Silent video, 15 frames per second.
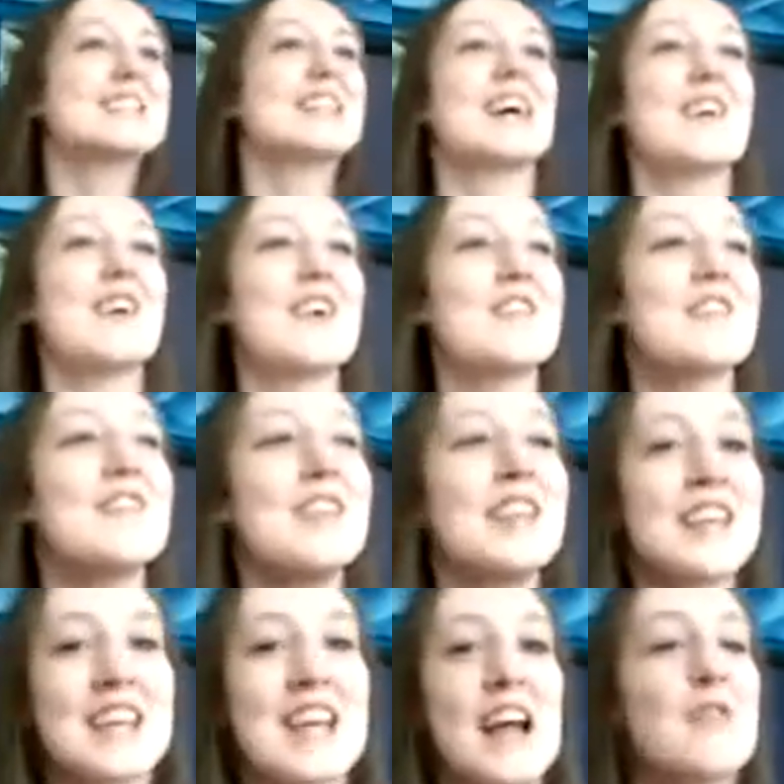So
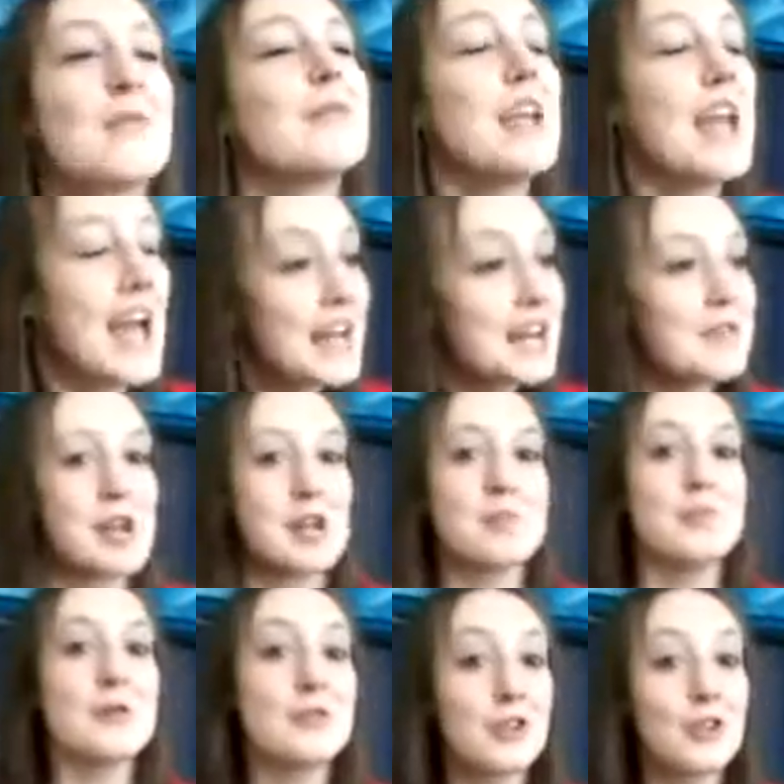yeah,
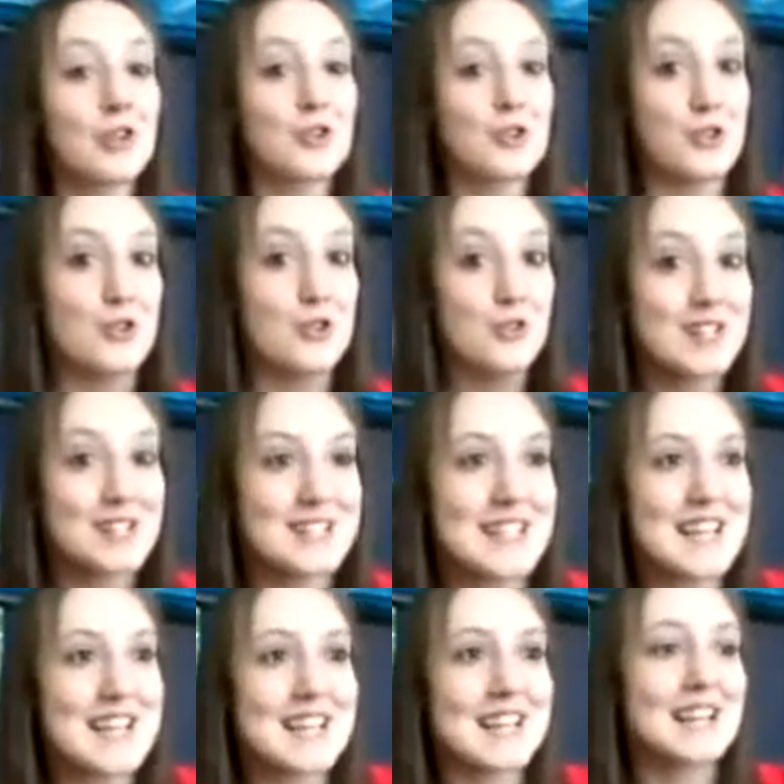anyway, moving on to the
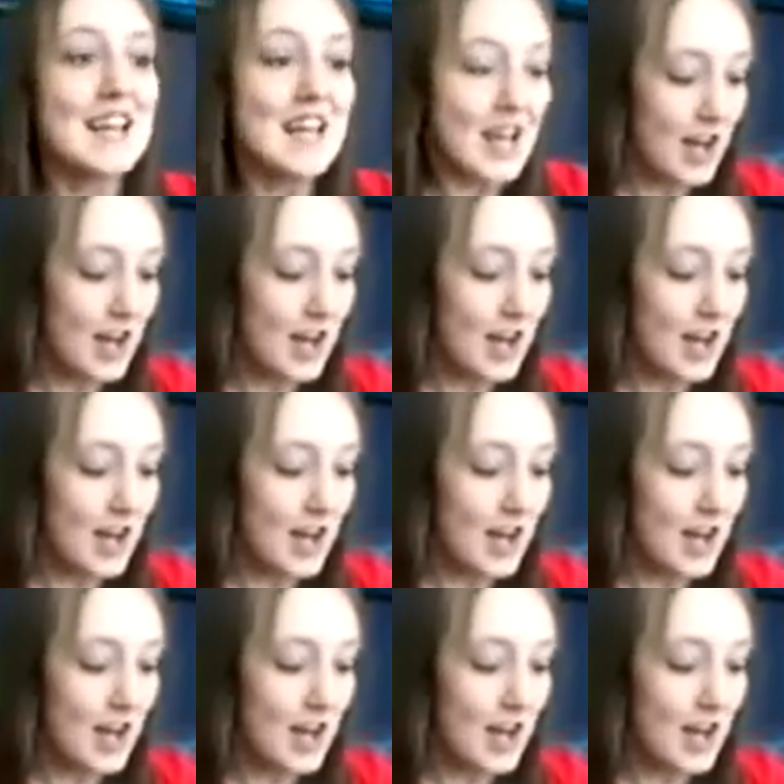wrestling.